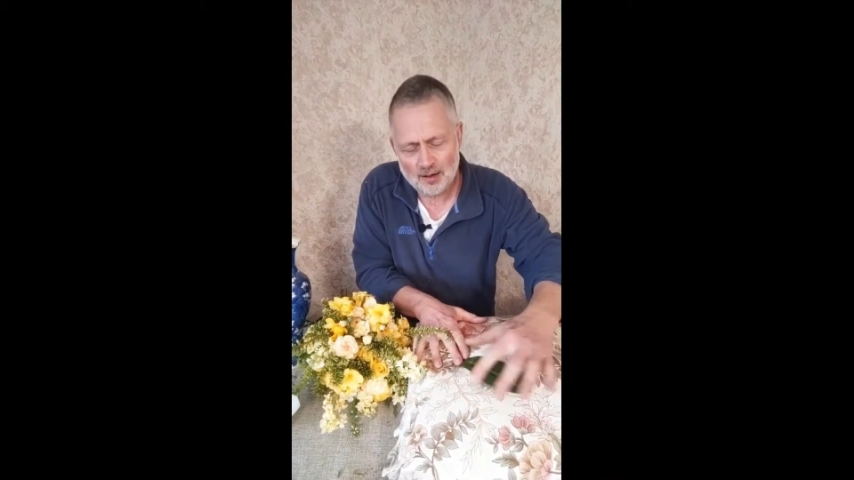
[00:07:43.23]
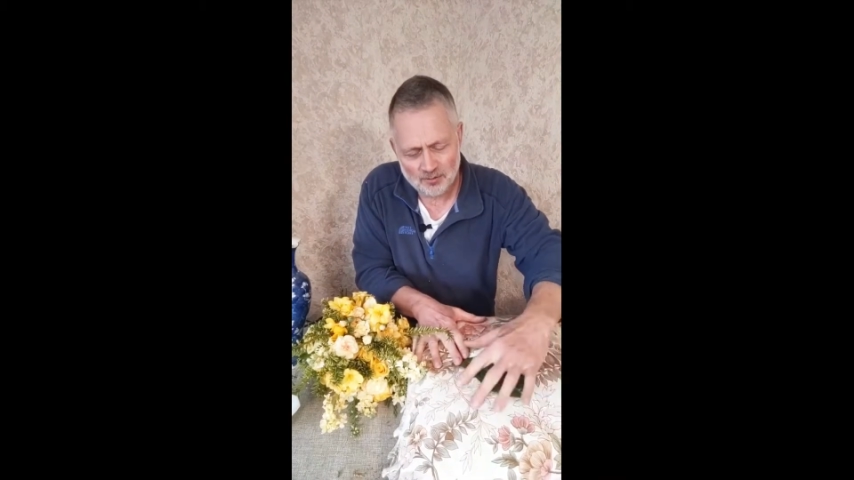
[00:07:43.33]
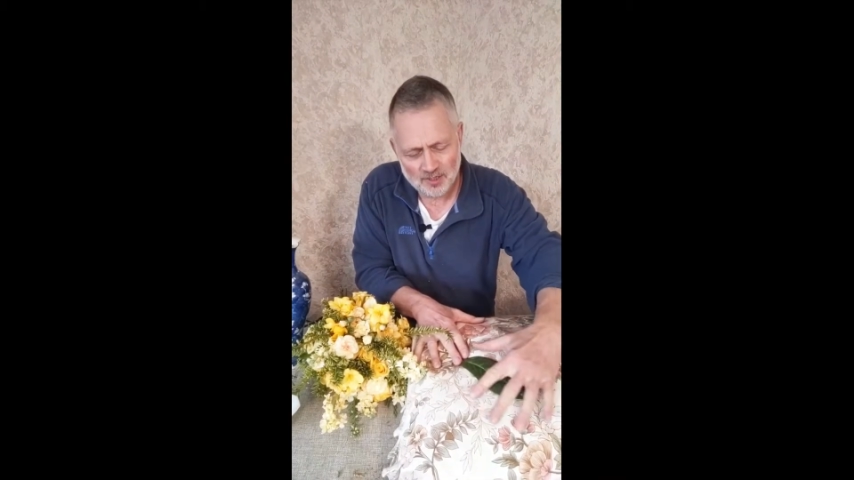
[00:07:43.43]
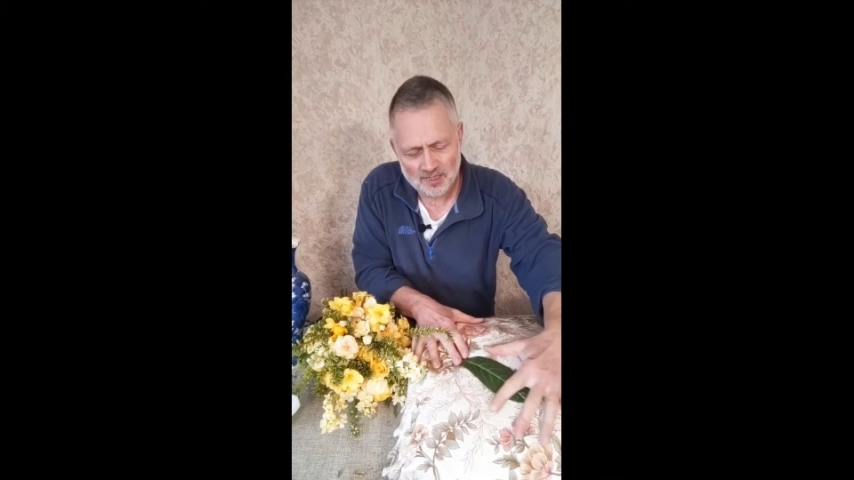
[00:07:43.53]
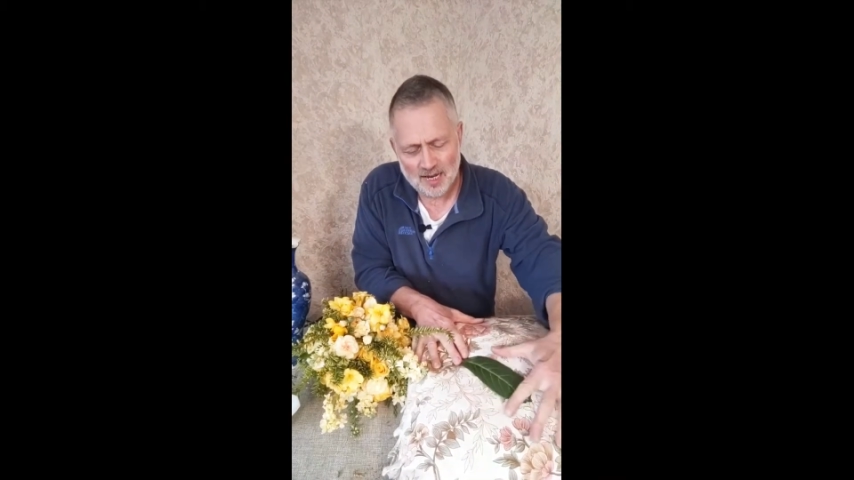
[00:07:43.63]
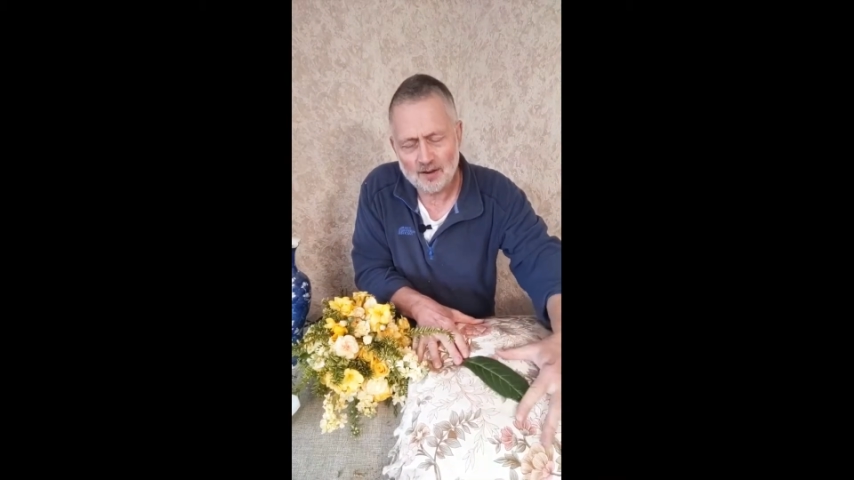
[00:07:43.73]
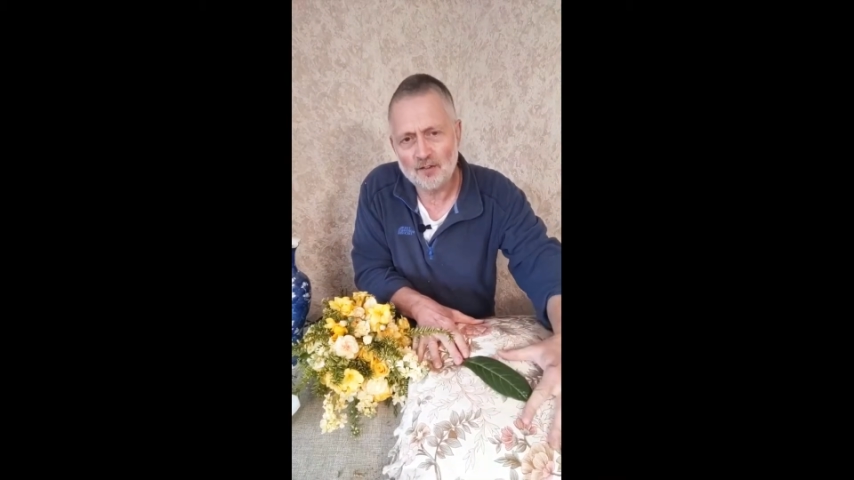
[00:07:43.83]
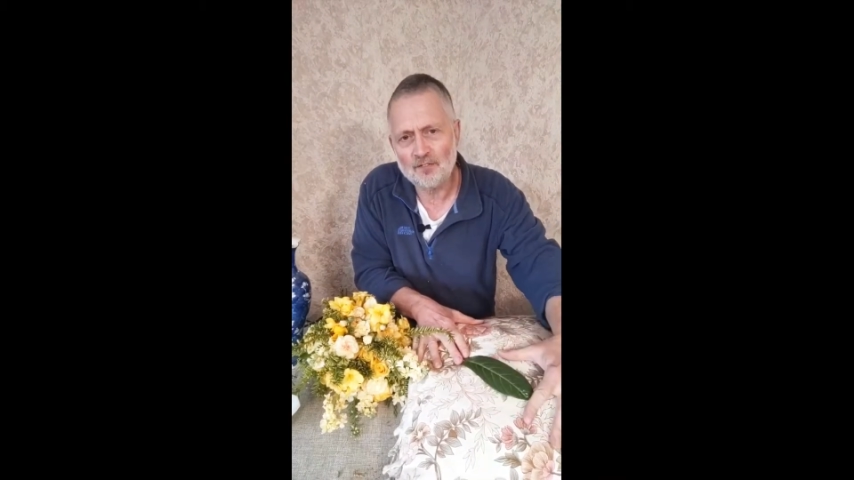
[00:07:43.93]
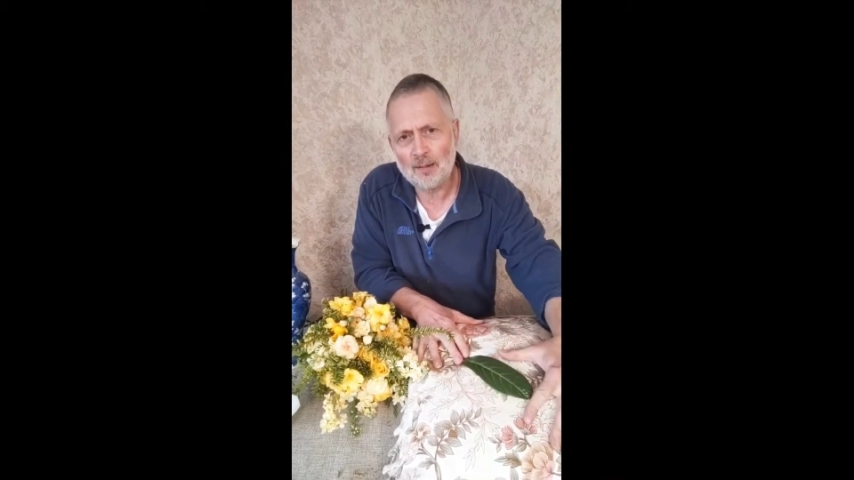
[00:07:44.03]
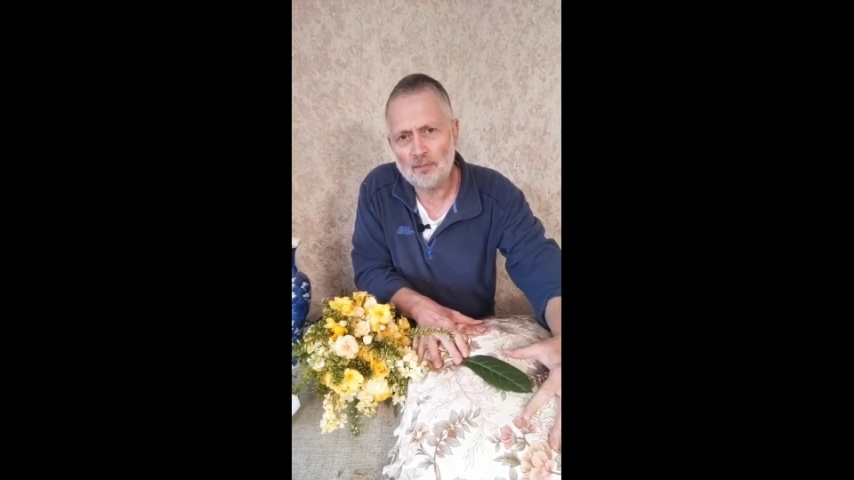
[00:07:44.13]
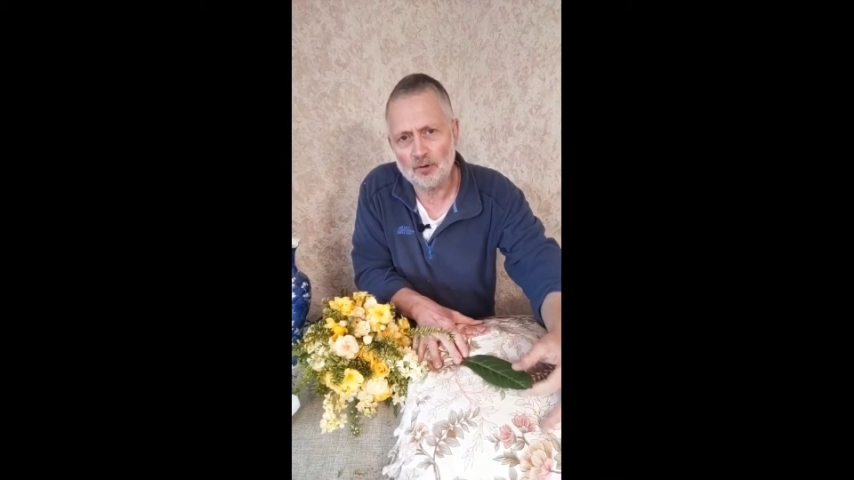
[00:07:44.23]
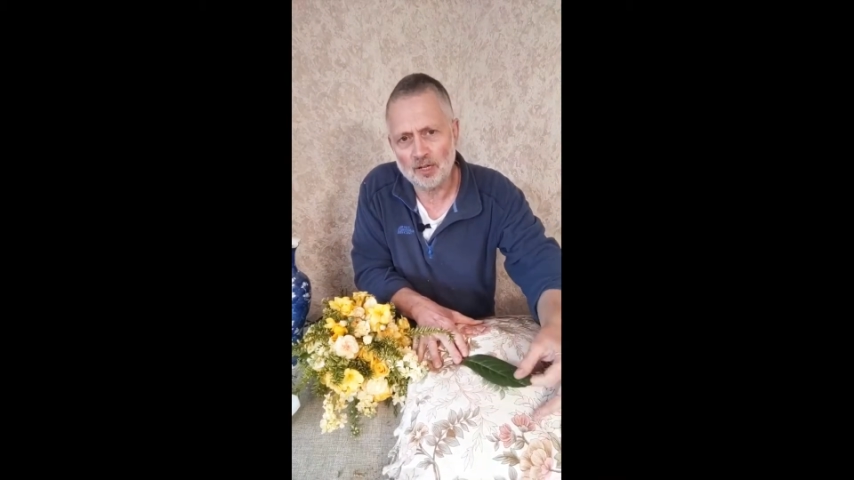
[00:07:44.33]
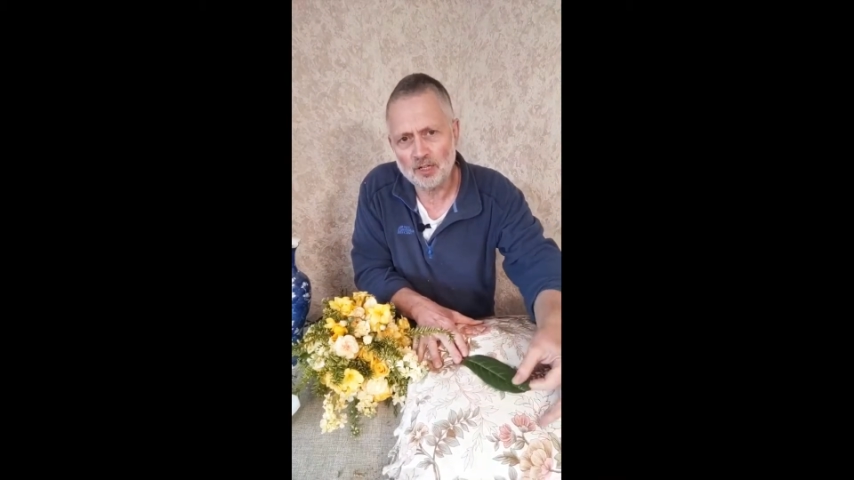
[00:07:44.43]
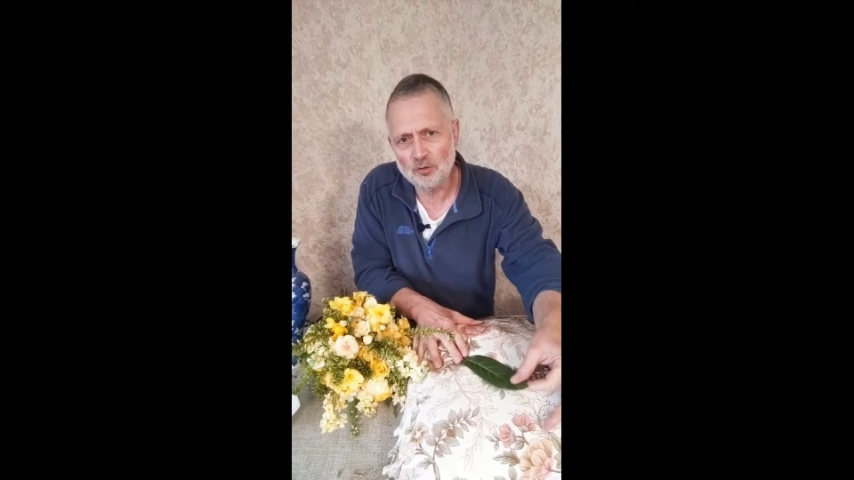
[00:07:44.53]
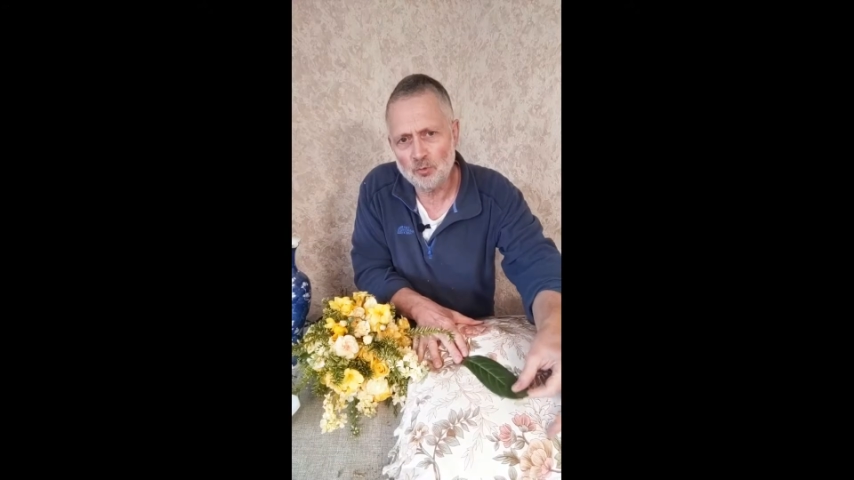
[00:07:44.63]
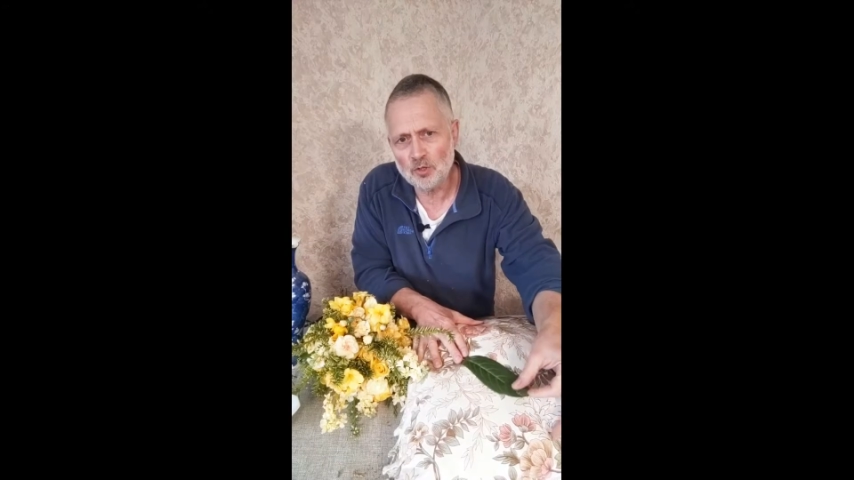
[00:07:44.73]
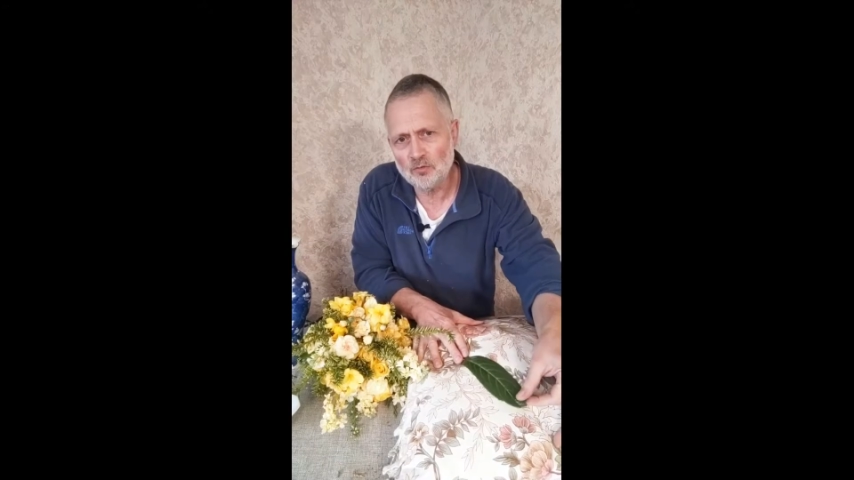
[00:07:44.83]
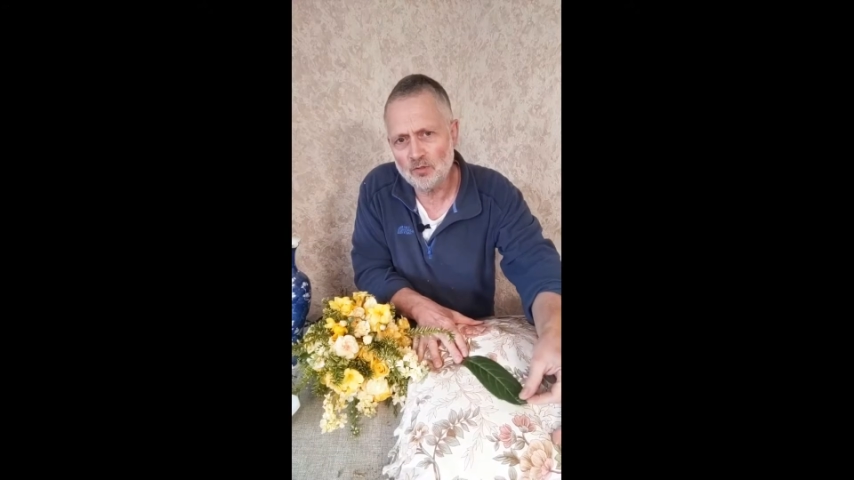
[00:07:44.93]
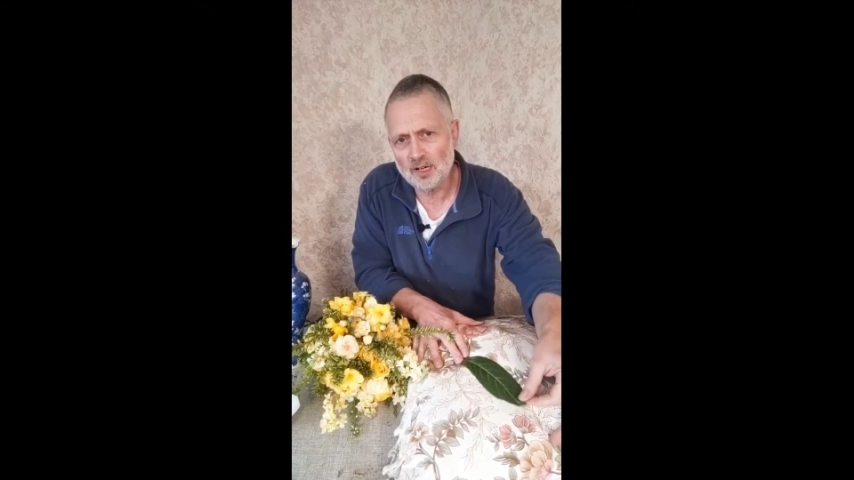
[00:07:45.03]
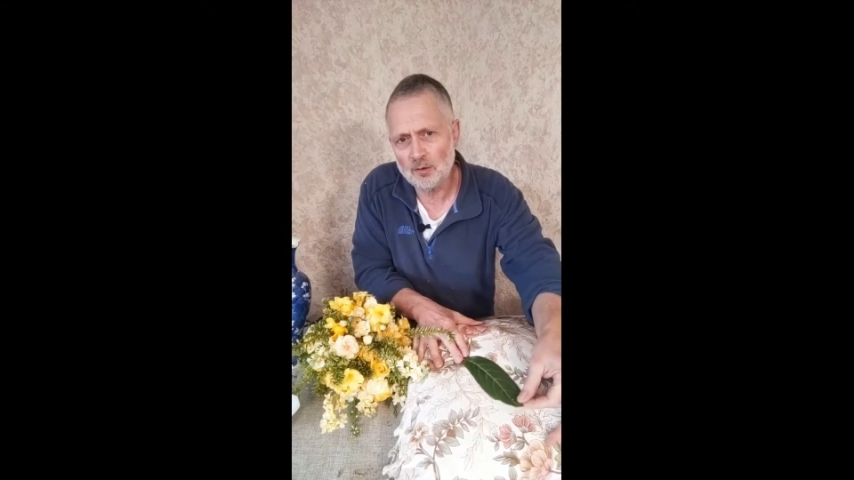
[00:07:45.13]
fabric, you wouldn't
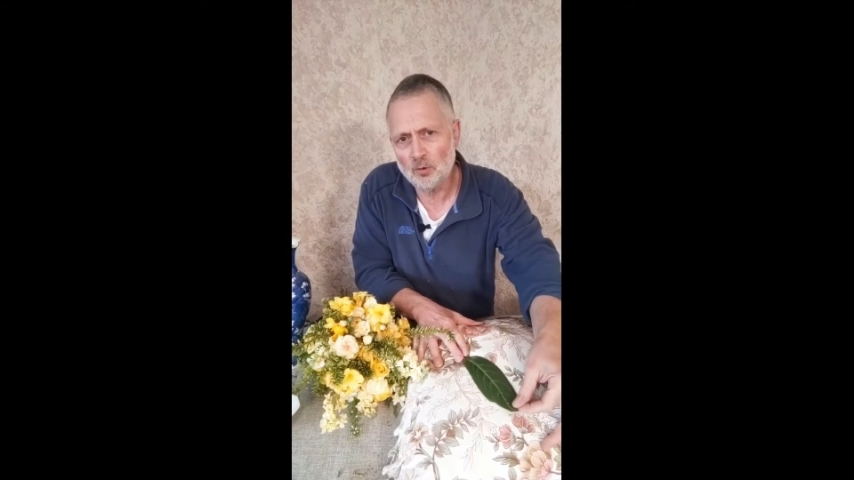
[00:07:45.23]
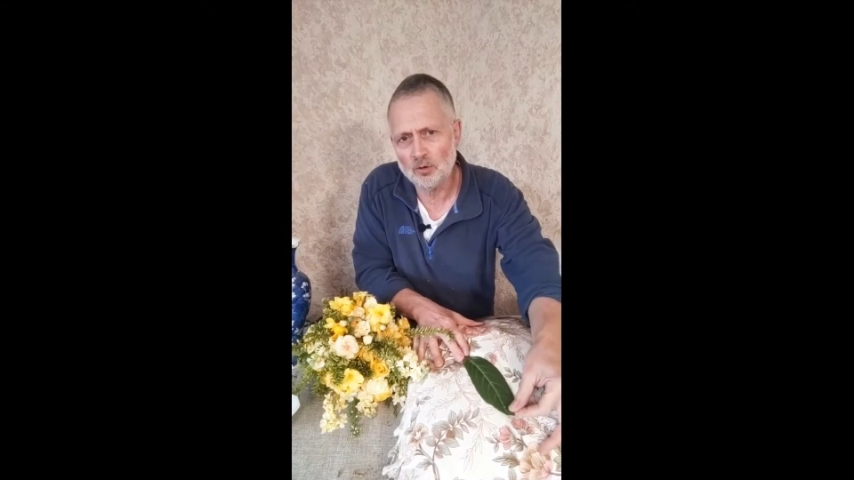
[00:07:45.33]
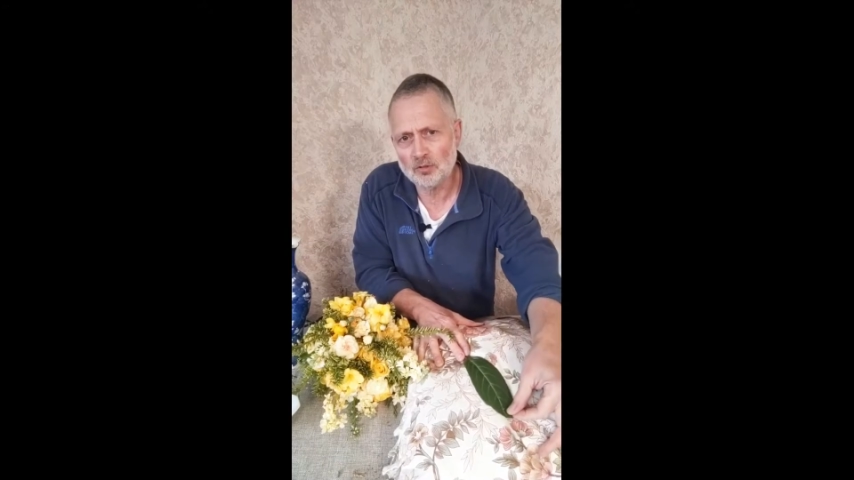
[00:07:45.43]
really want